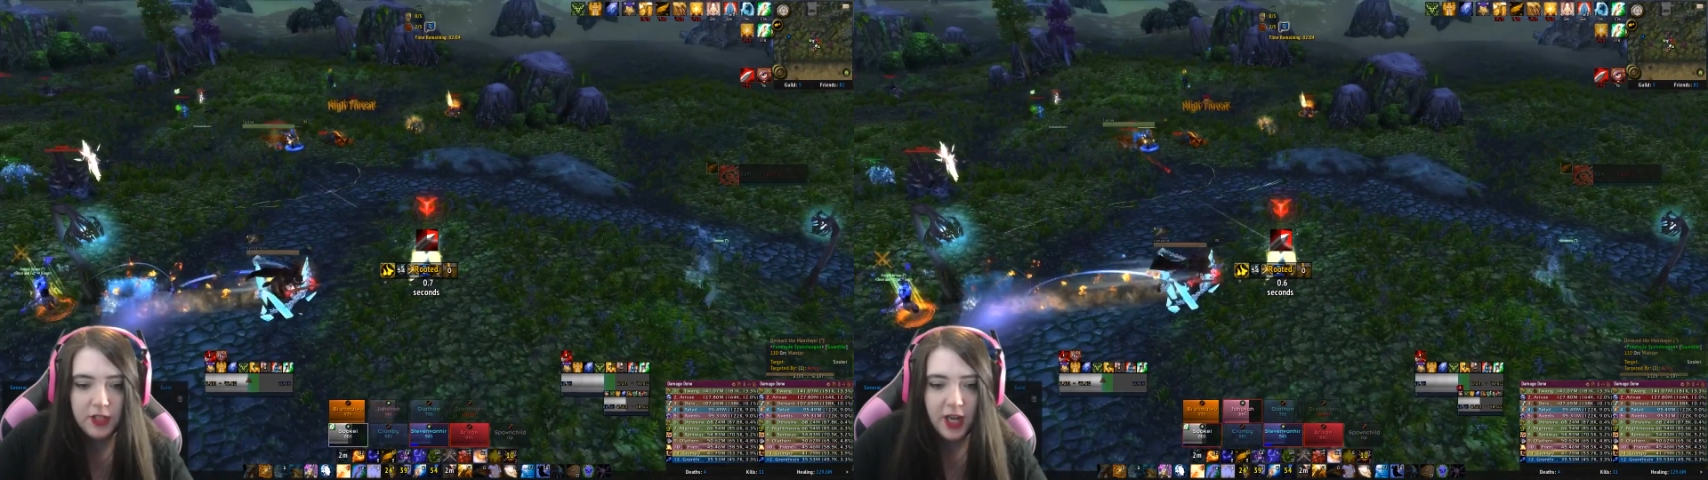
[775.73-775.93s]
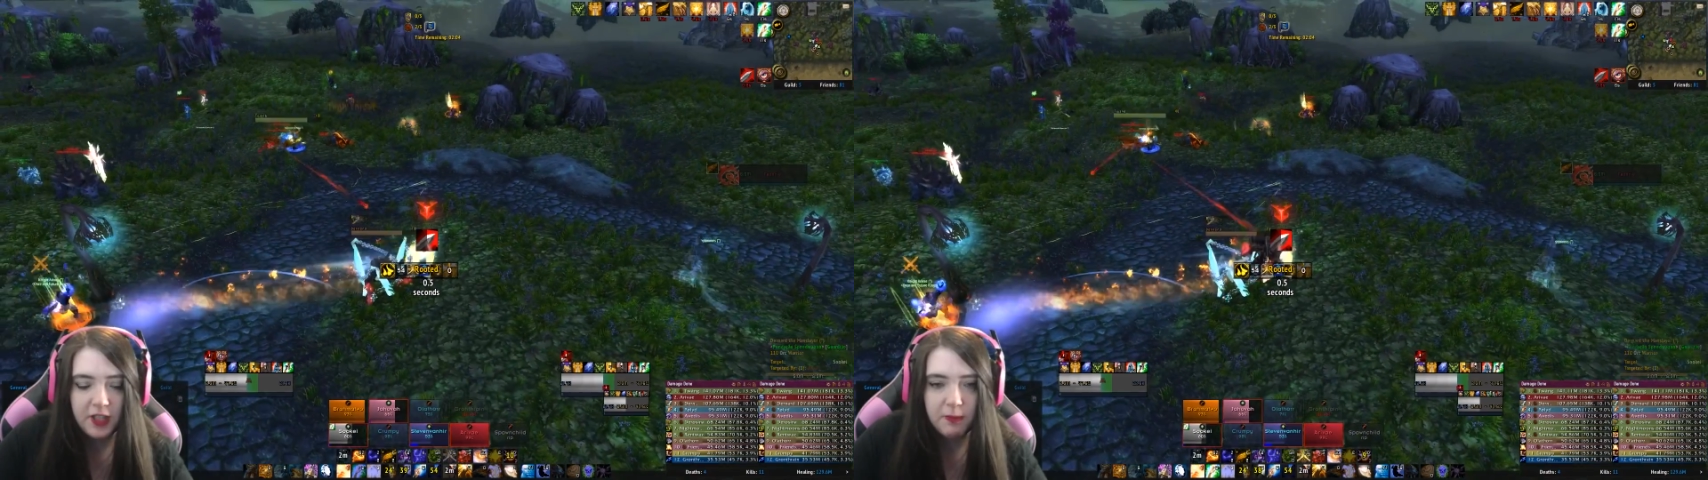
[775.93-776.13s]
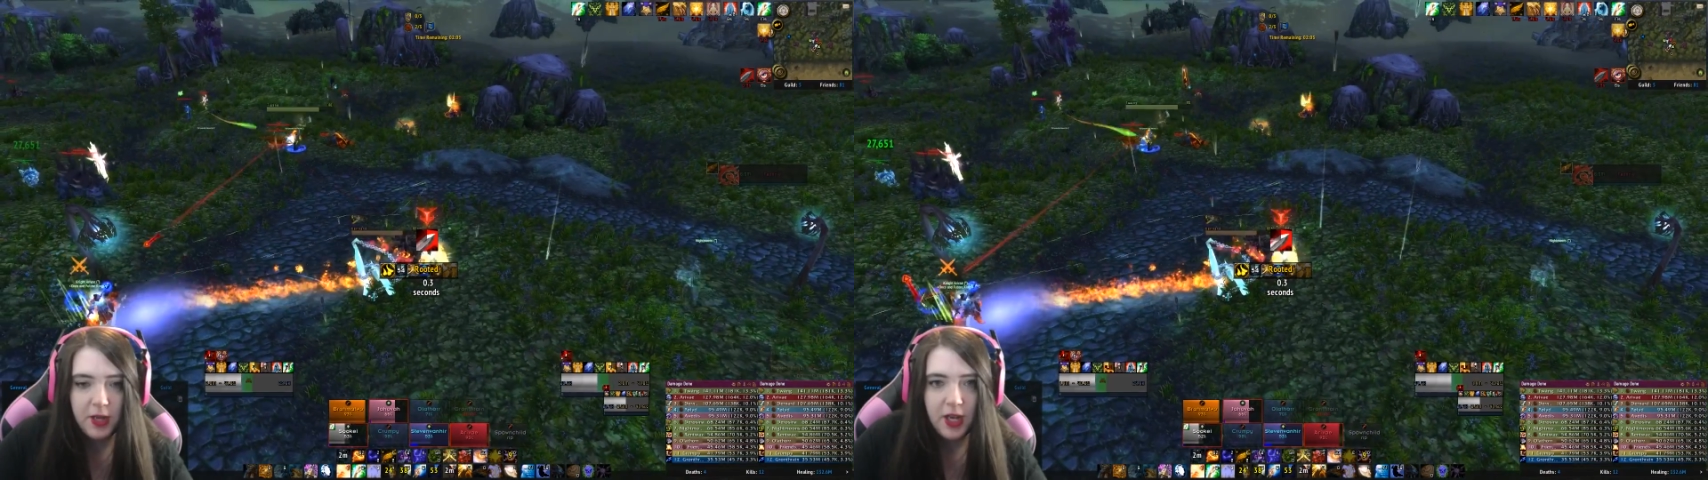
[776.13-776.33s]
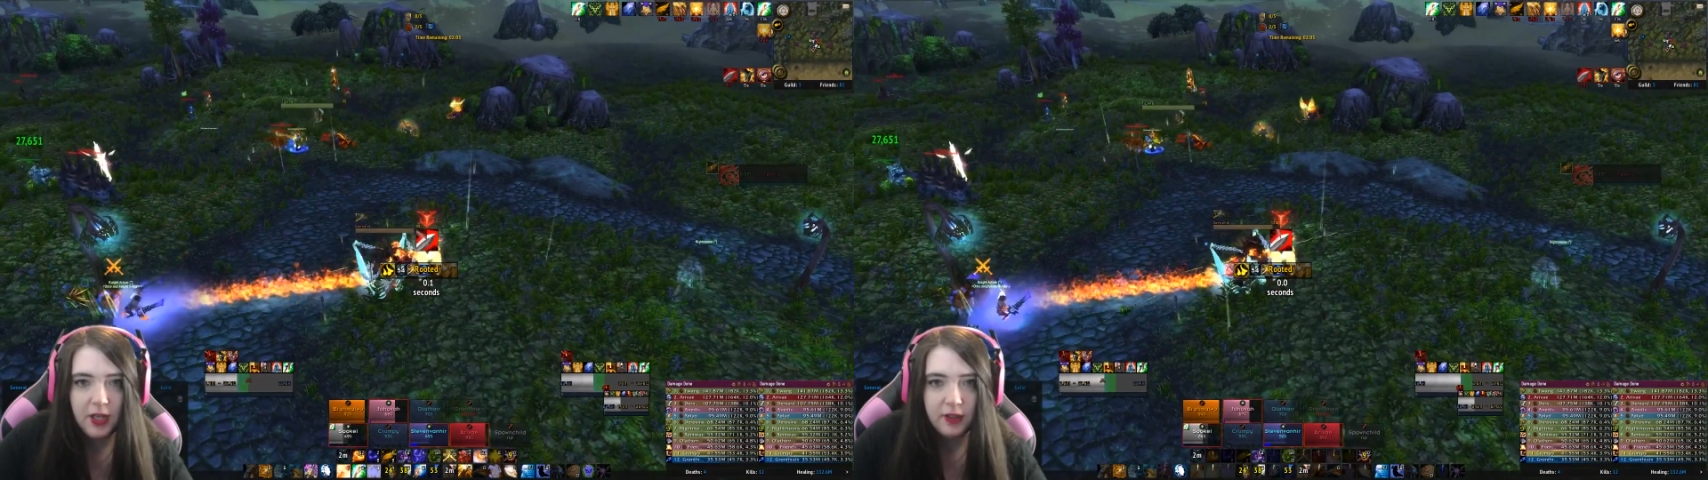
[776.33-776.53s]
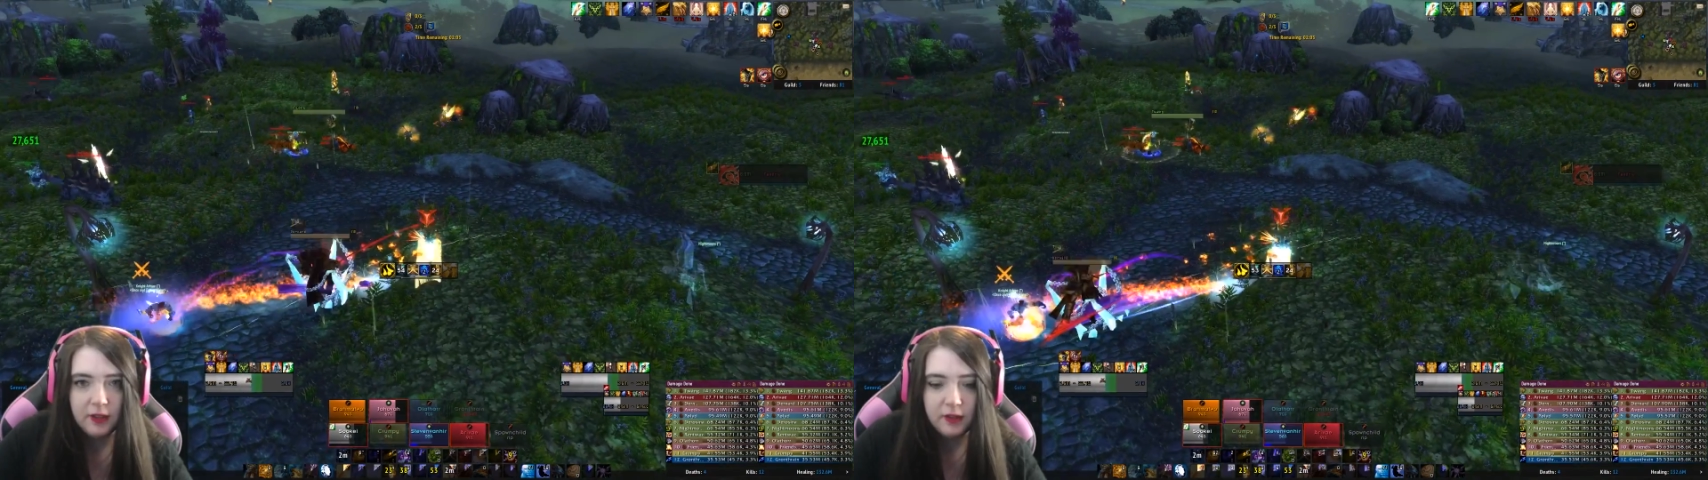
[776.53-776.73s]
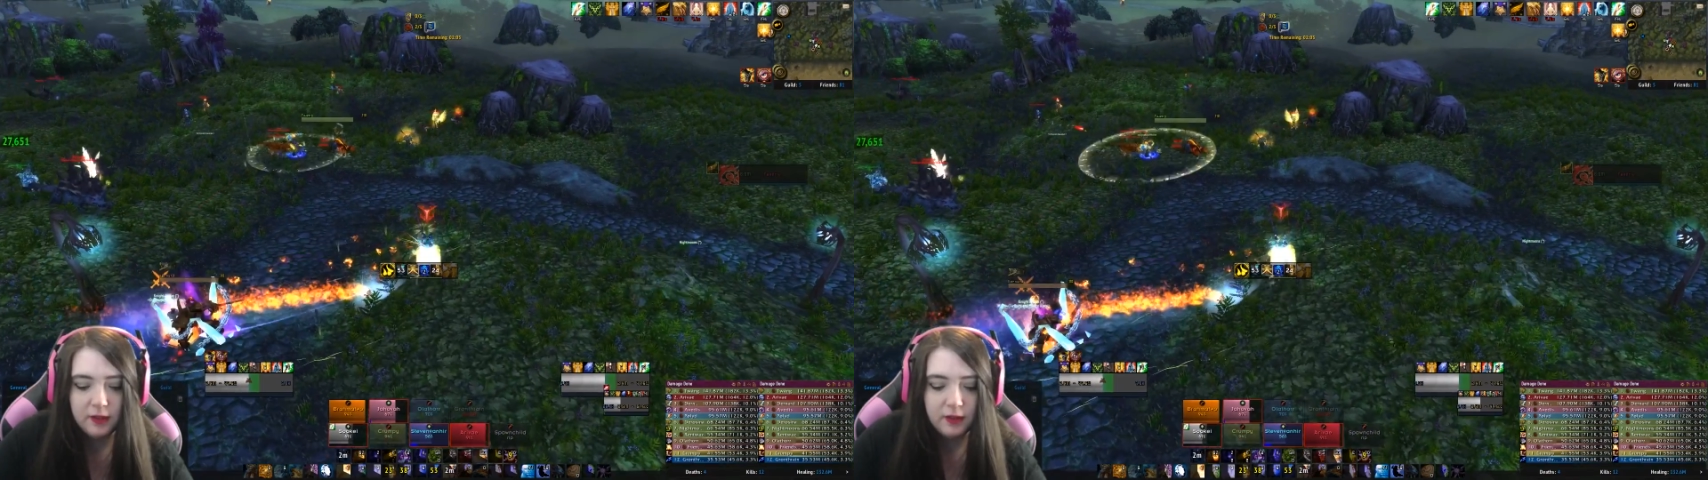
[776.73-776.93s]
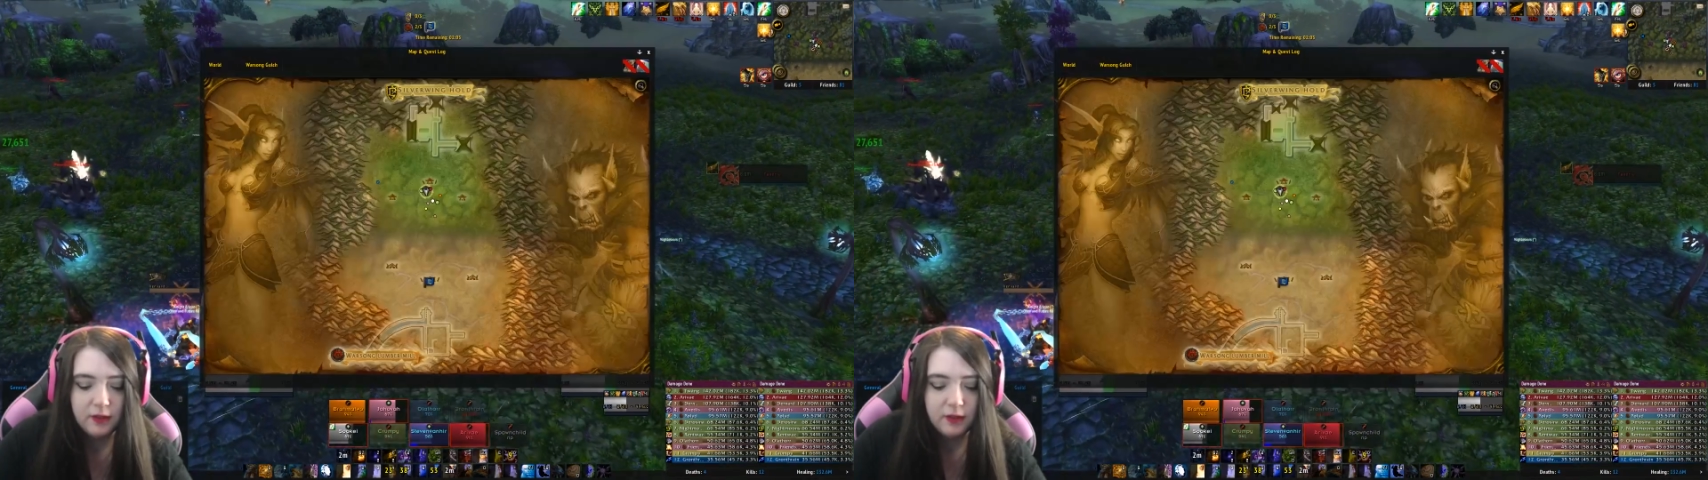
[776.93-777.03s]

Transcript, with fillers: Protect me!